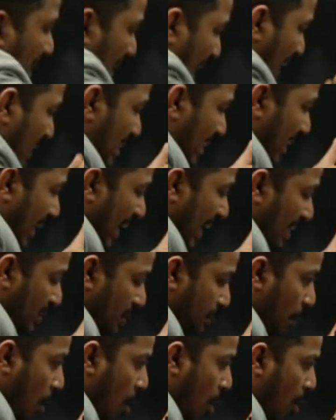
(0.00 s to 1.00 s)
consider a
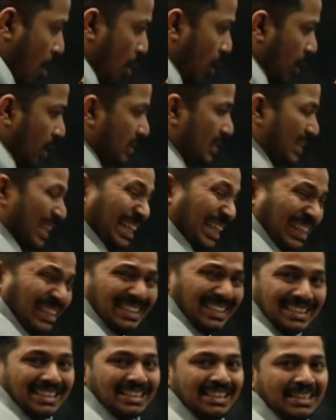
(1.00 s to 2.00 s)
small thin
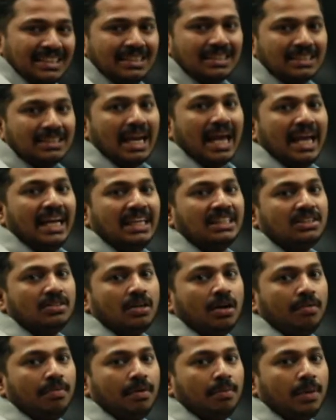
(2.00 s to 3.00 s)
slice
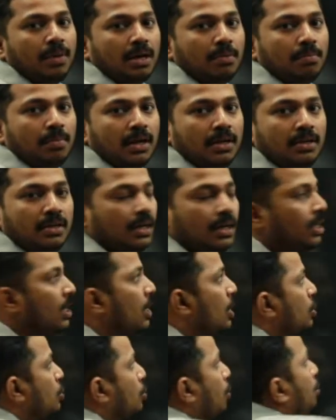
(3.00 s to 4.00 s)
of a bar magnet.
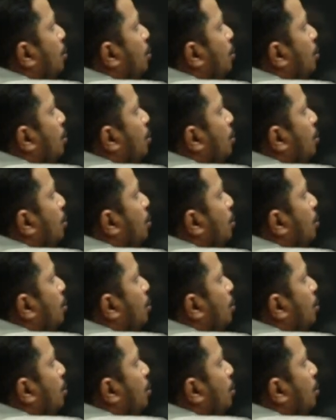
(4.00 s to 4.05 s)
So